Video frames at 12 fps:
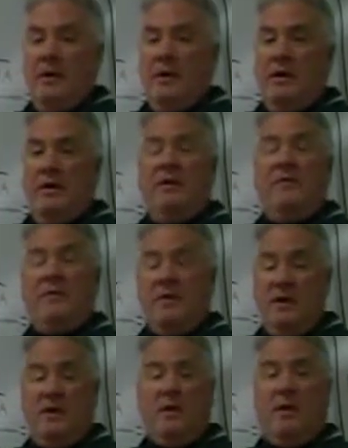and if
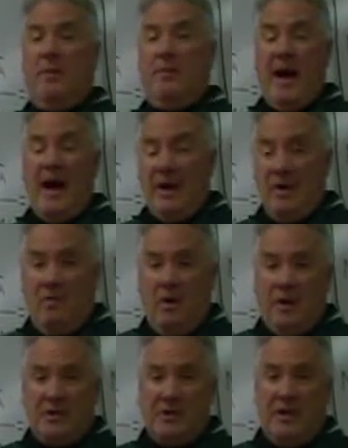you need to go back and
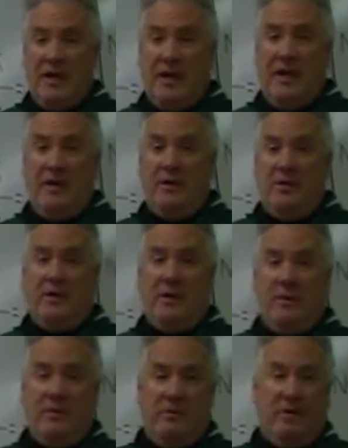watch it again, you
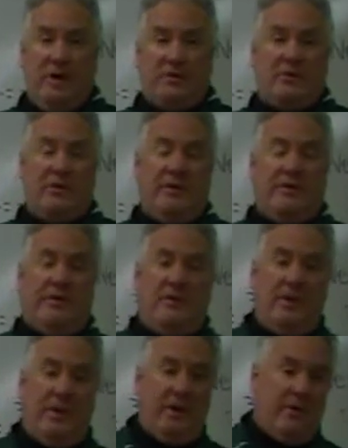can do that so you're
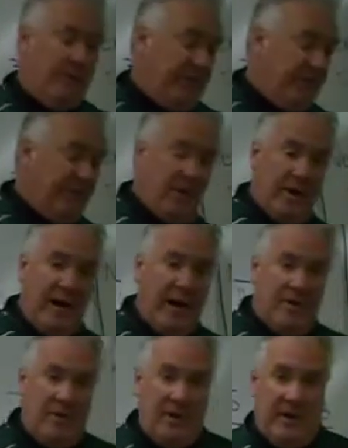familiar with the
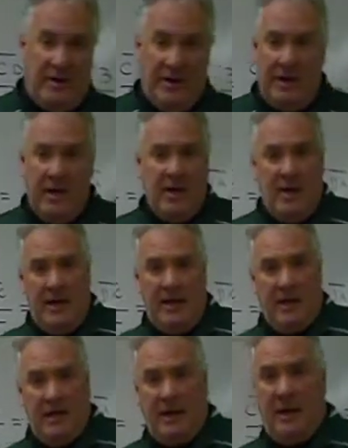vocabulary
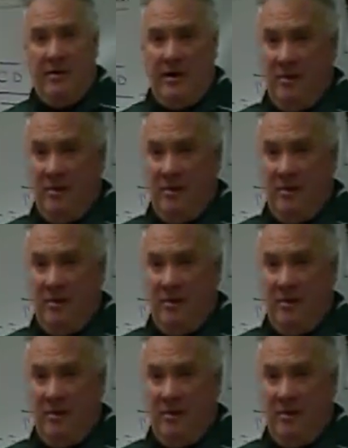and how they